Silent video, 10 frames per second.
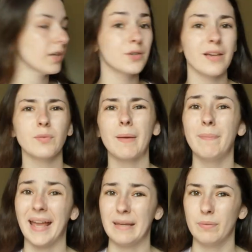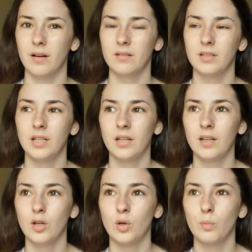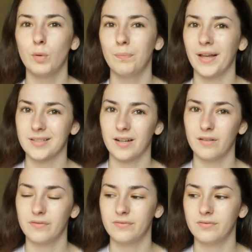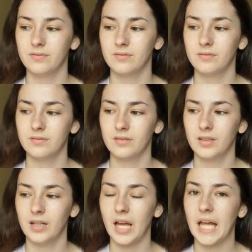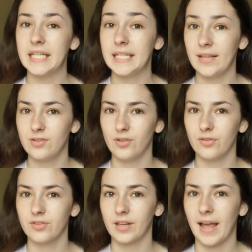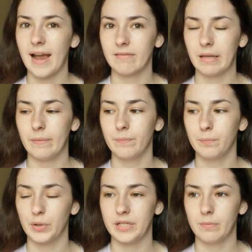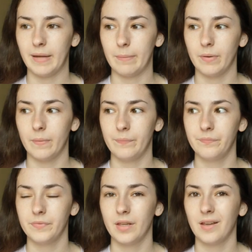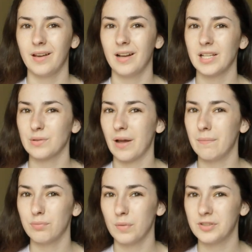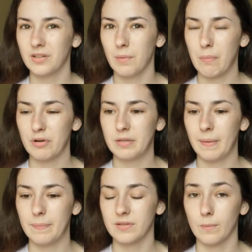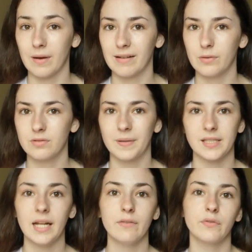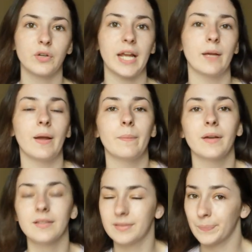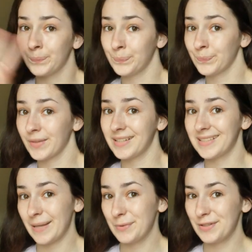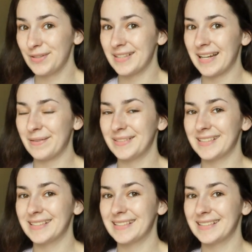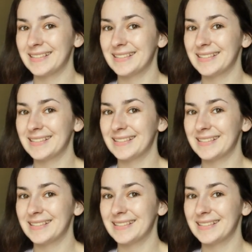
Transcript: I also have to buy paper, but that's kind of a distance to carry printer paper. So I'm probably just gonna buy printer paper somewhere else because I get it for free anyway, because disabled students allowance,